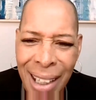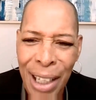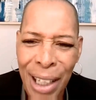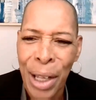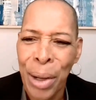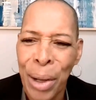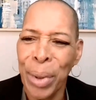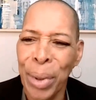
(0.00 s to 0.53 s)

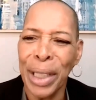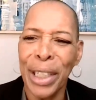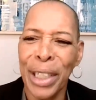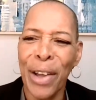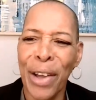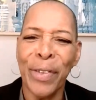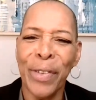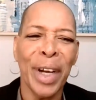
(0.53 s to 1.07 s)
but
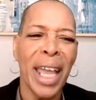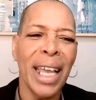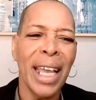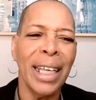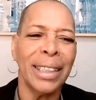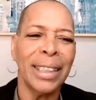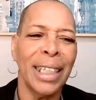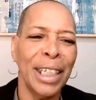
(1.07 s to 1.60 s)
never ask
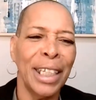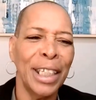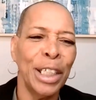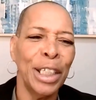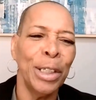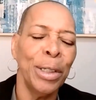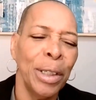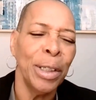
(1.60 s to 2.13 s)

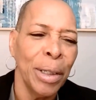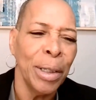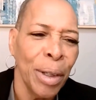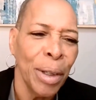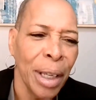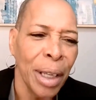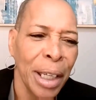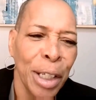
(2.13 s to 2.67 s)
any
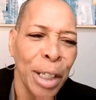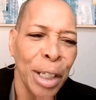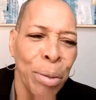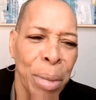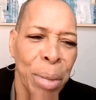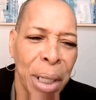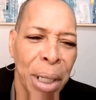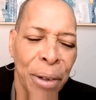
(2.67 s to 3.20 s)

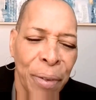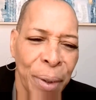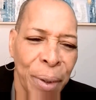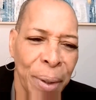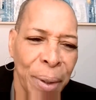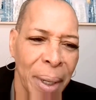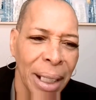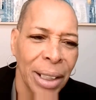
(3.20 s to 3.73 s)
meaningful
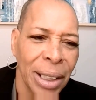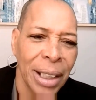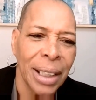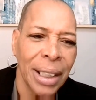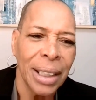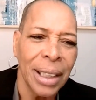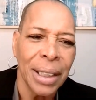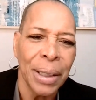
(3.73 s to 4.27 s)

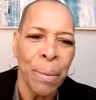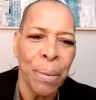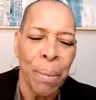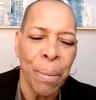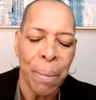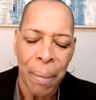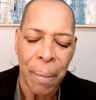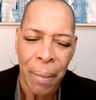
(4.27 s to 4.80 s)
questions.
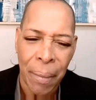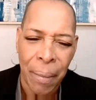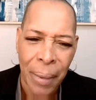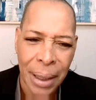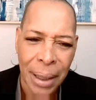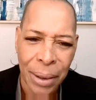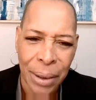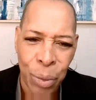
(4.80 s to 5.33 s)

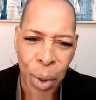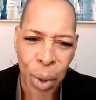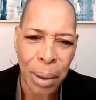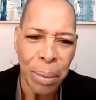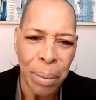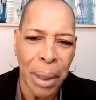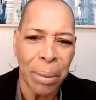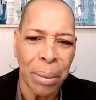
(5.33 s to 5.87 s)
That's one
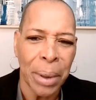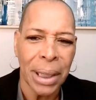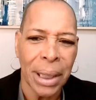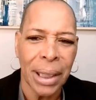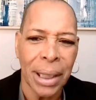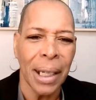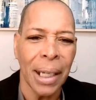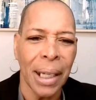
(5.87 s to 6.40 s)
big
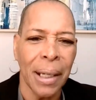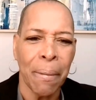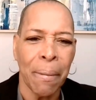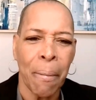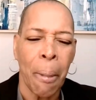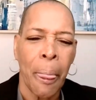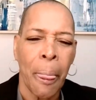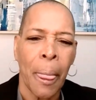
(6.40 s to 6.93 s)
mistake.
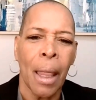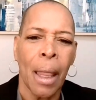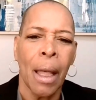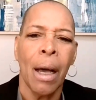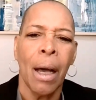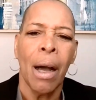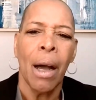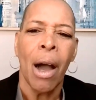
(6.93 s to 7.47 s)

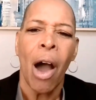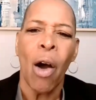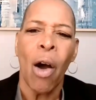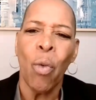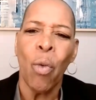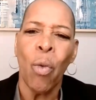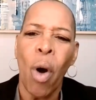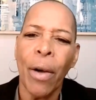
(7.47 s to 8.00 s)
A
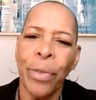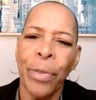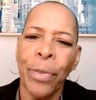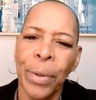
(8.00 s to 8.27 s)
walkthrough